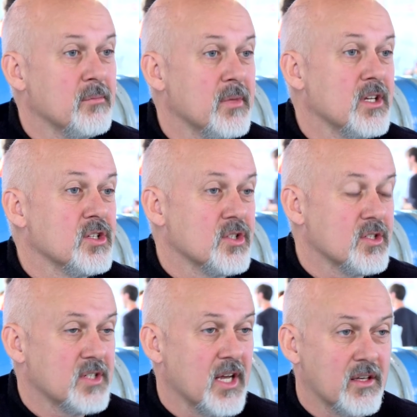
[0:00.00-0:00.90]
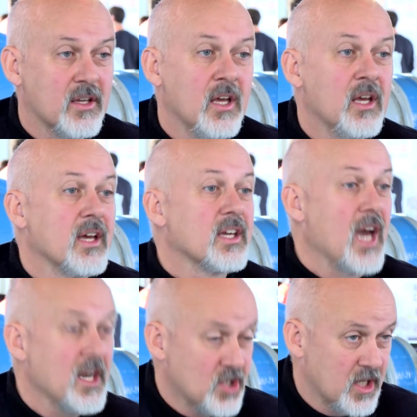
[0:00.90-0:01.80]
the ministers set
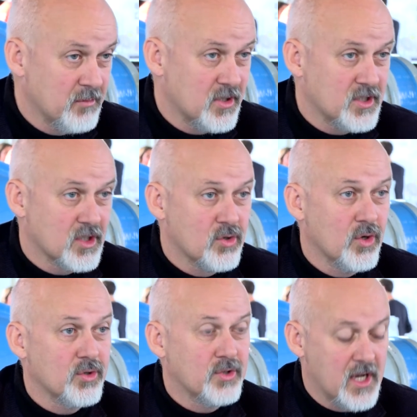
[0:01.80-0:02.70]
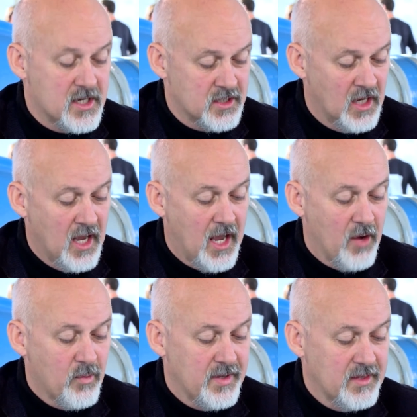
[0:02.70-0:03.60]
catch limits and quotas,
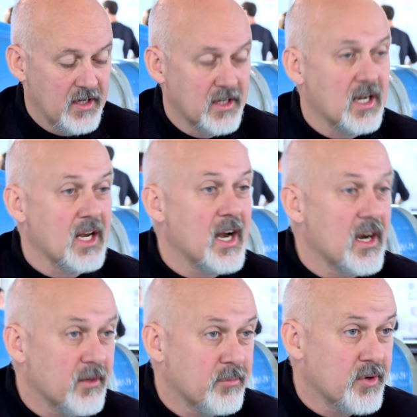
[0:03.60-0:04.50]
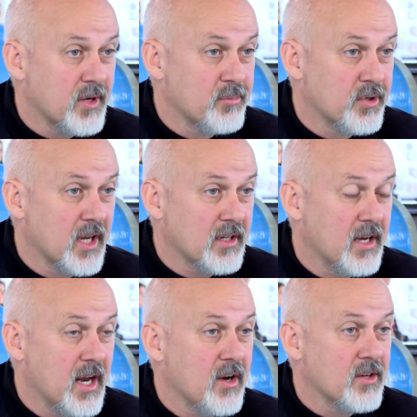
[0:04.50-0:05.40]
and when they declare protected
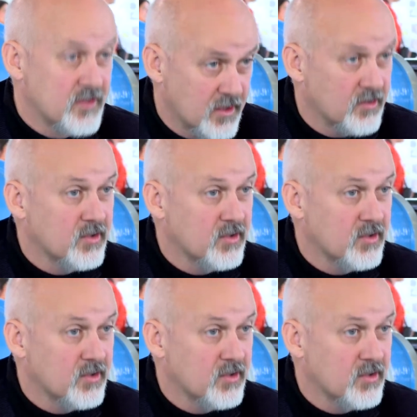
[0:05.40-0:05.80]
areas, this